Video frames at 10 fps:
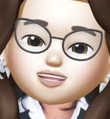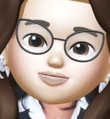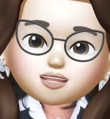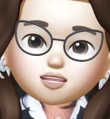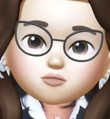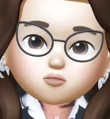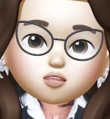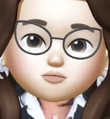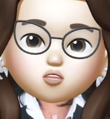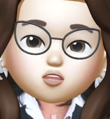is
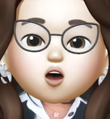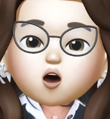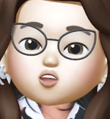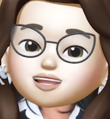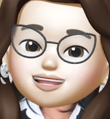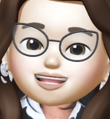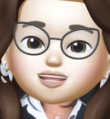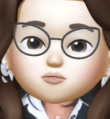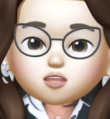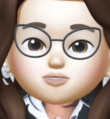NLP? On a
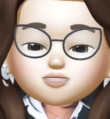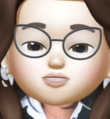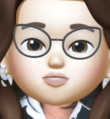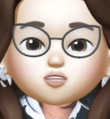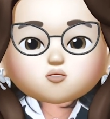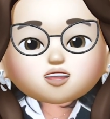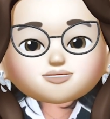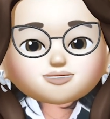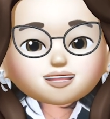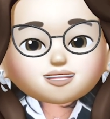daily basis, you
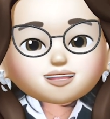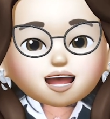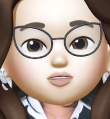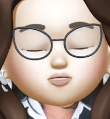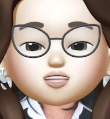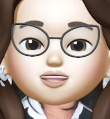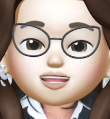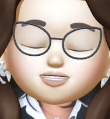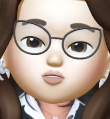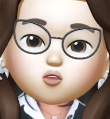either interact with
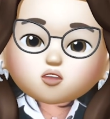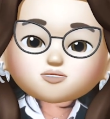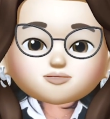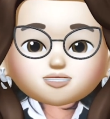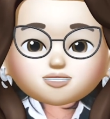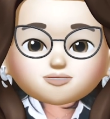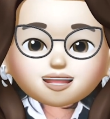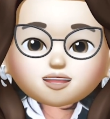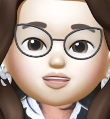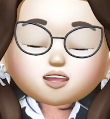Alexa or Siri,
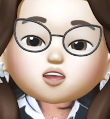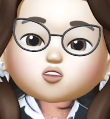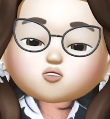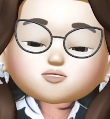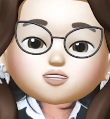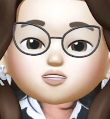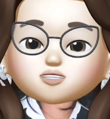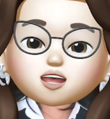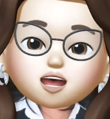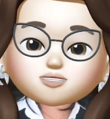right? You will just
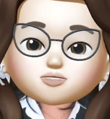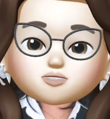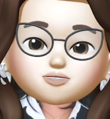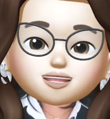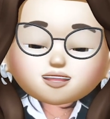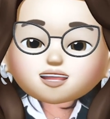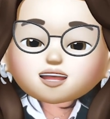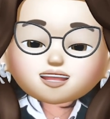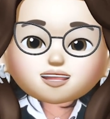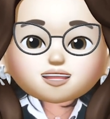ask, like in
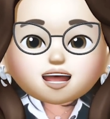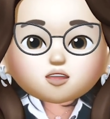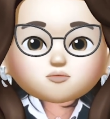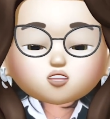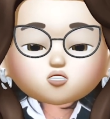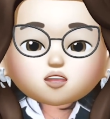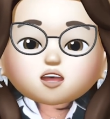any language,